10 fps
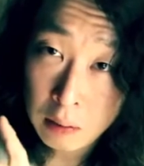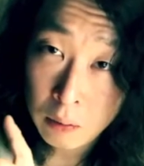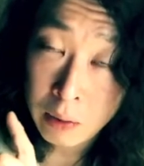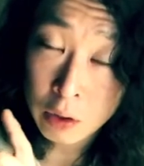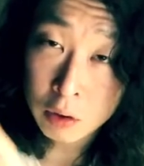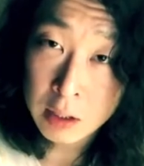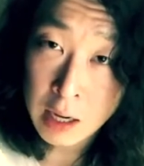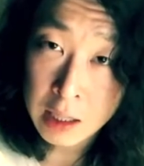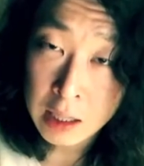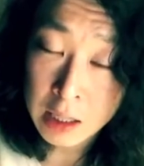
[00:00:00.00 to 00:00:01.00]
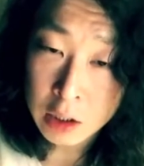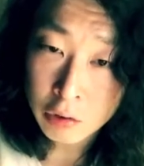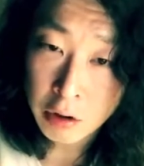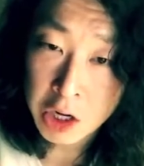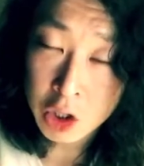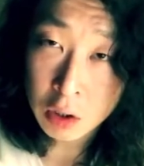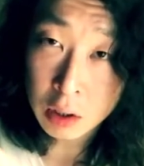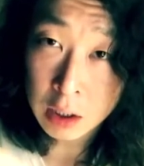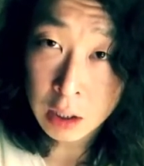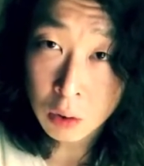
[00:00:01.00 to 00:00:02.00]
when you say it as a duration,
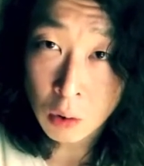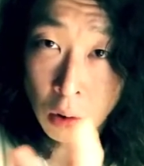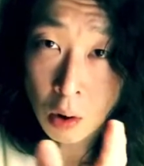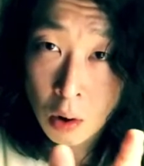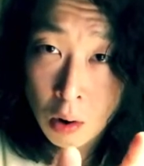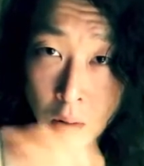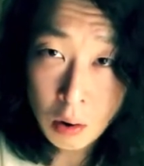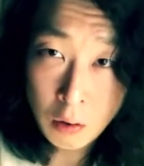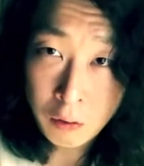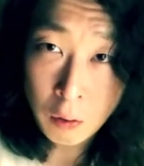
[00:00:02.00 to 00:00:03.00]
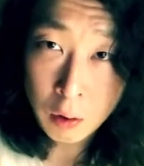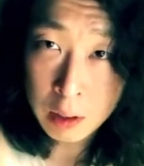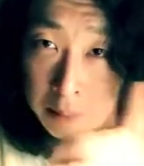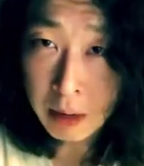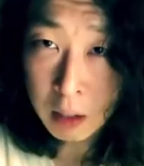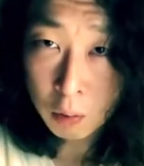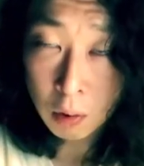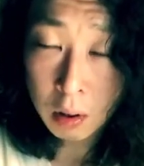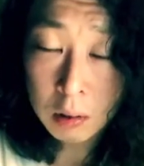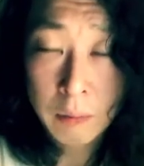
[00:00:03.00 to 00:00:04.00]
it can go forward and
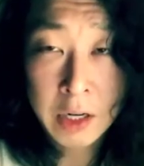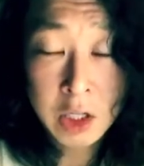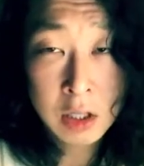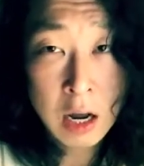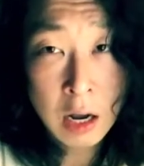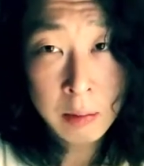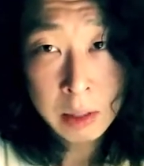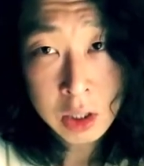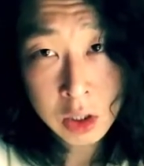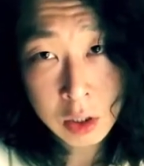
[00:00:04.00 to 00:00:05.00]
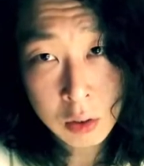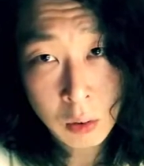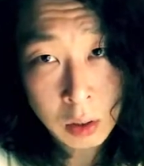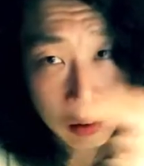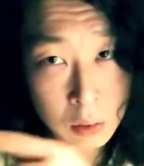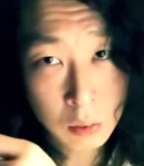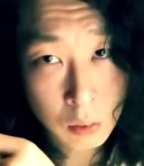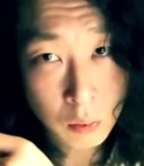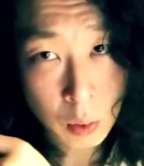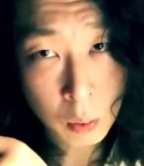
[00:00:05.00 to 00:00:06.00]
backward. When it's time, it's just going
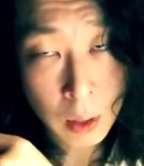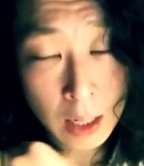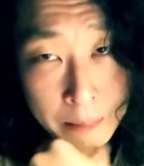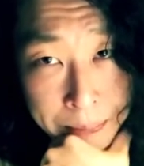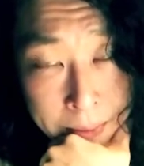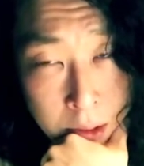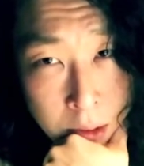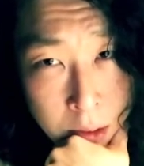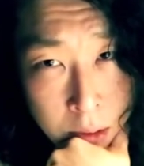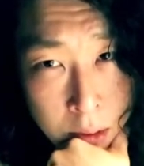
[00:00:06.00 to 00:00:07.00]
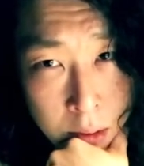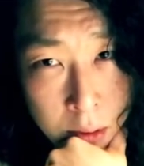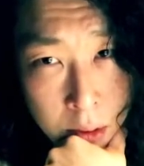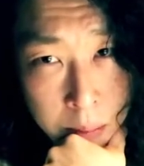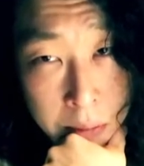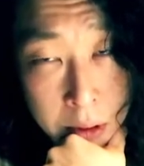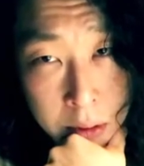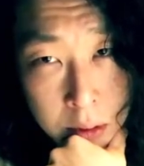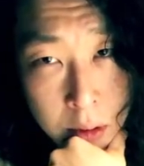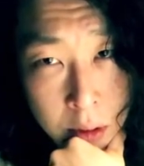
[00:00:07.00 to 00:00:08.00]
one way. But
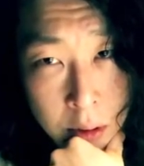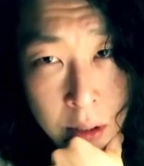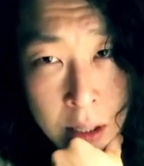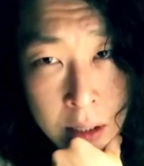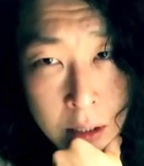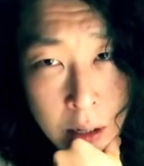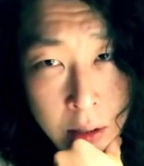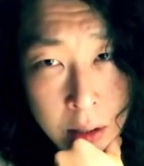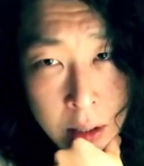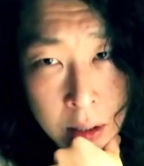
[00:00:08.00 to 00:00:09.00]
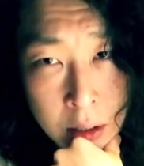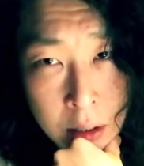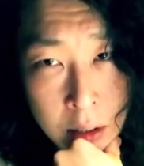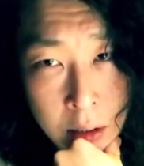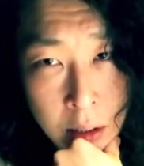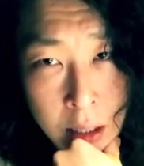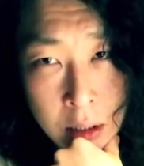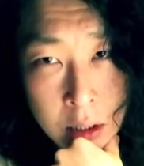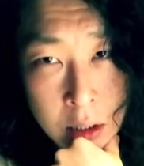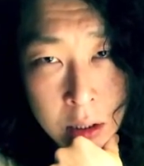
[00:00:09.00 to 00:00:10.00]
I think
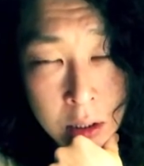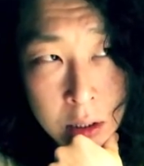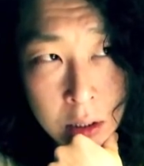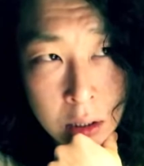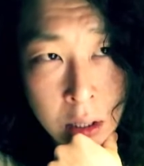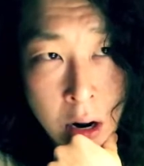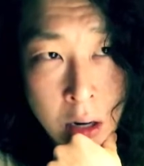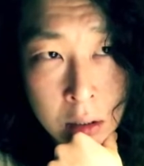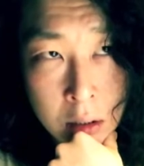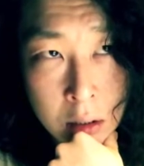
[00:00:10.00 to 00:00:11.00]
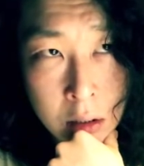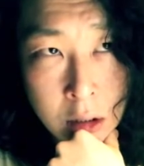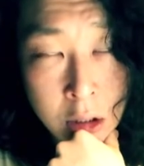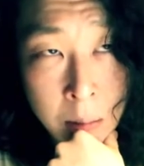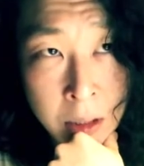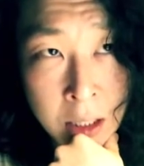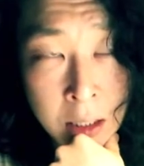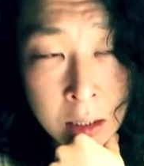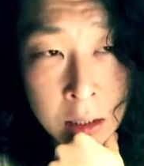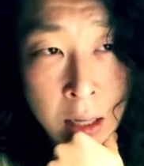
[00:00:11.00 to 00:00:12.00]
that's not
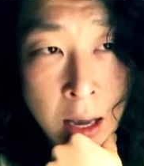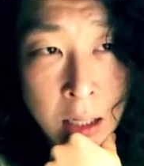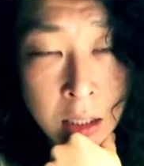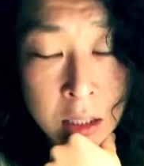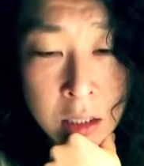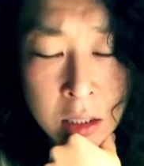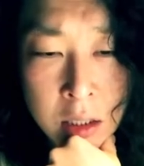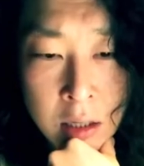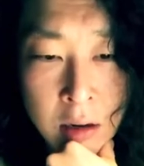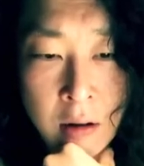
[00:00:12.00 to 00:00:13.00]
something that it's